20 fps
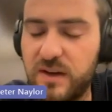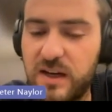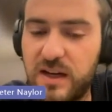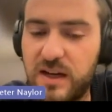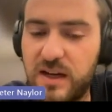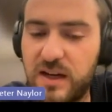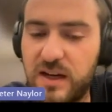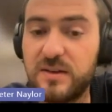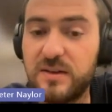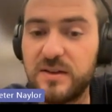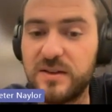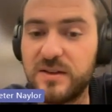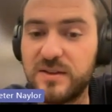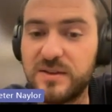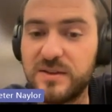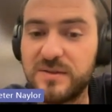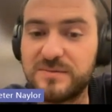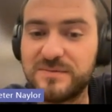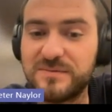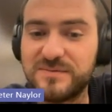our
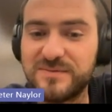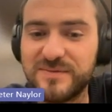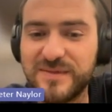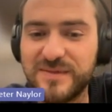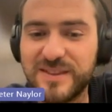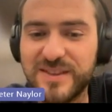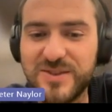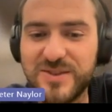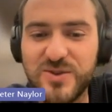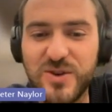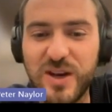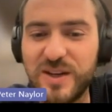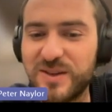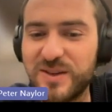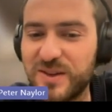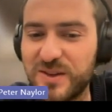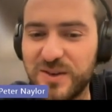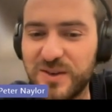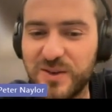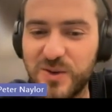trained
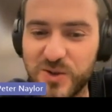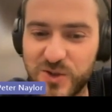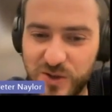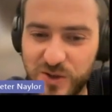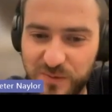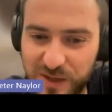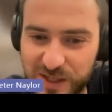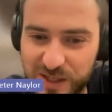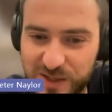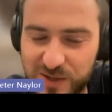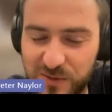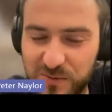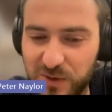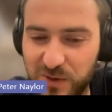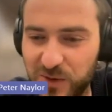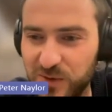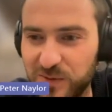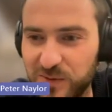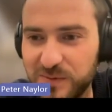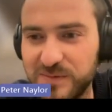Gaussian mixture
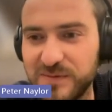model.